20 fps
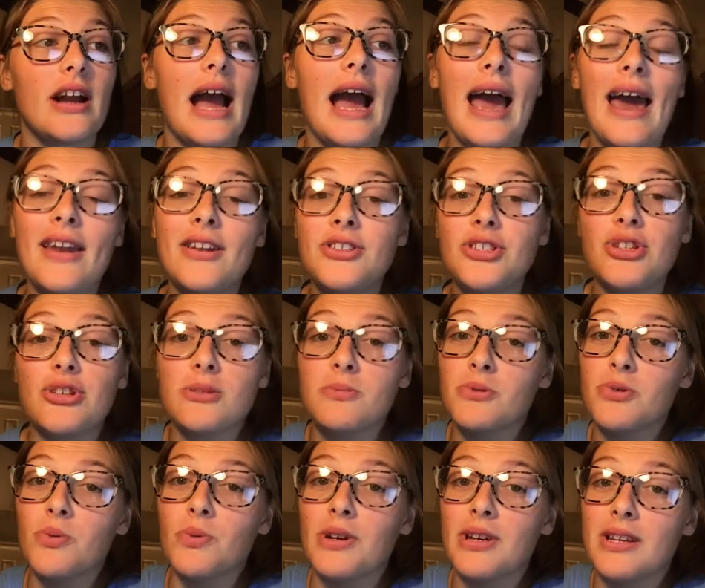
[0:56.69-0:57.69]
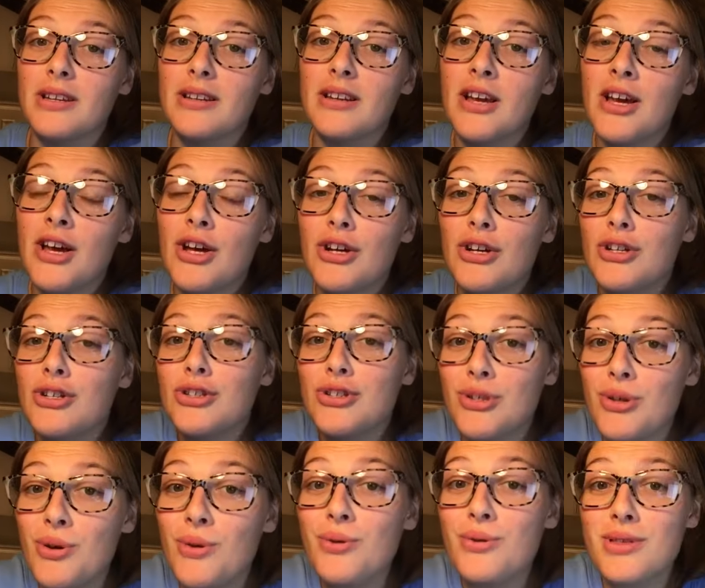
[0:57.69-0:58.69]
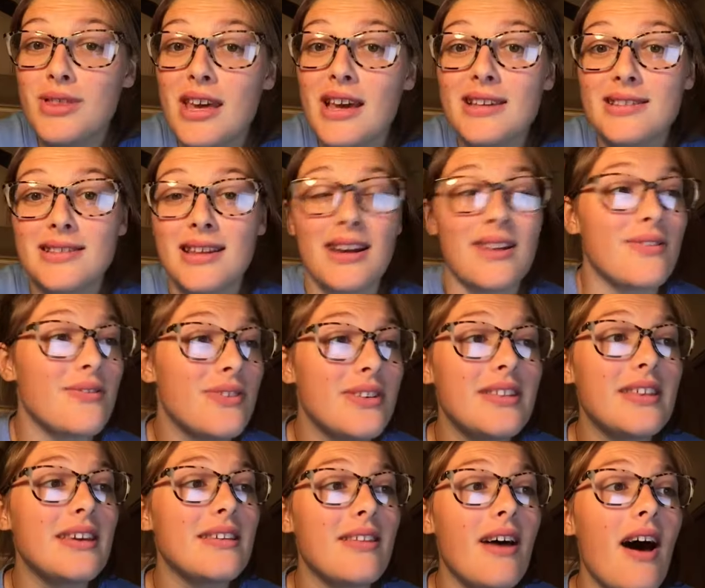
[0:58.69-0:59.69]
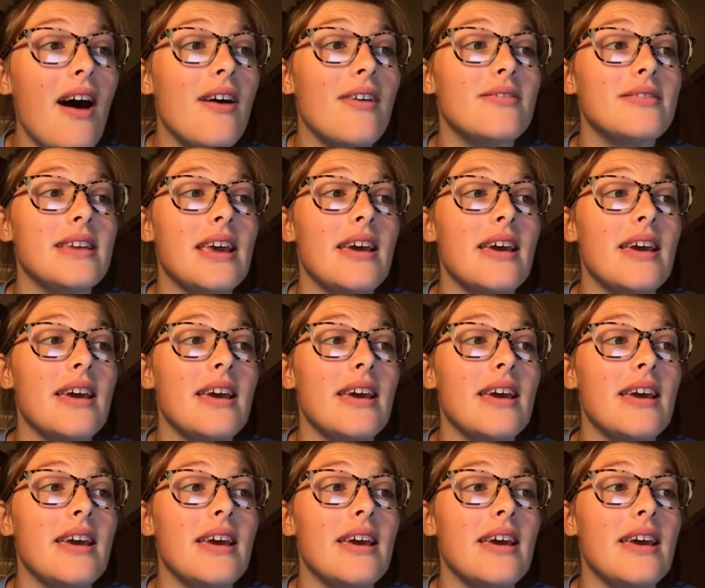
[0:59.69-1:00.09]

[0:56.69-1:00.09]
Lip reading: I had to choose between two things that I really loved,